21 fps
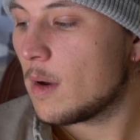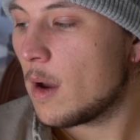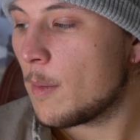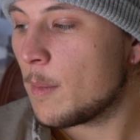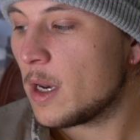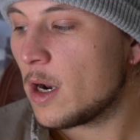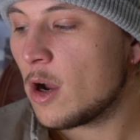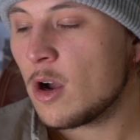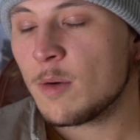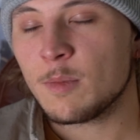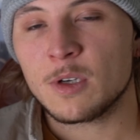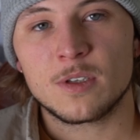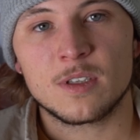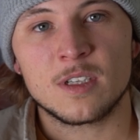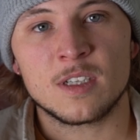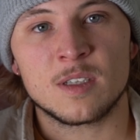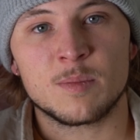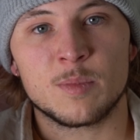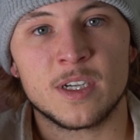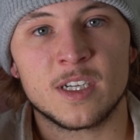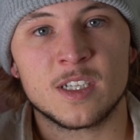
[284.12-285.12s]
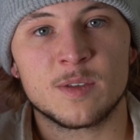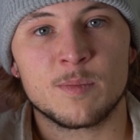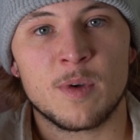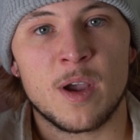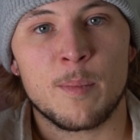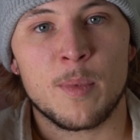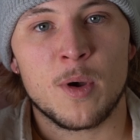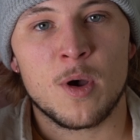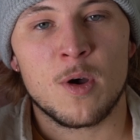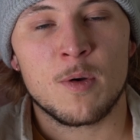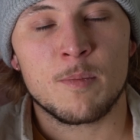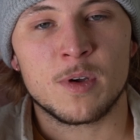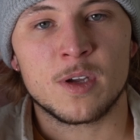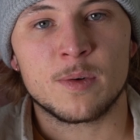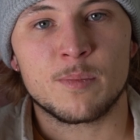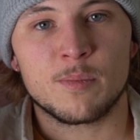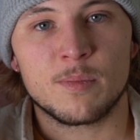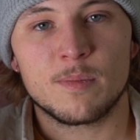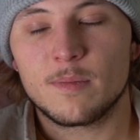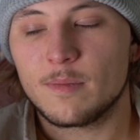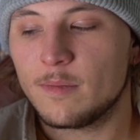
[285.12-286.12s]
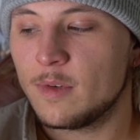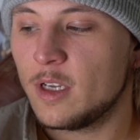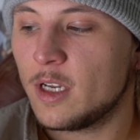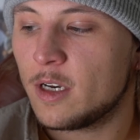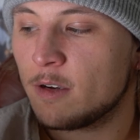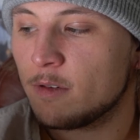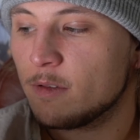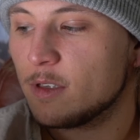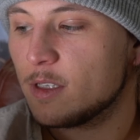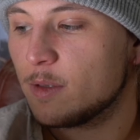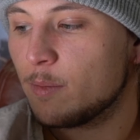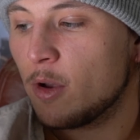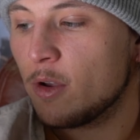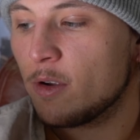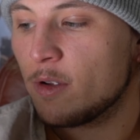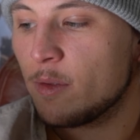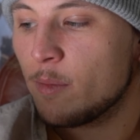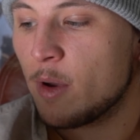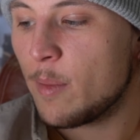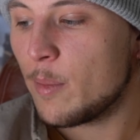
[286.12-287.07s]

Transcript: I mean, almost as big as my palm, but you know, smaller than my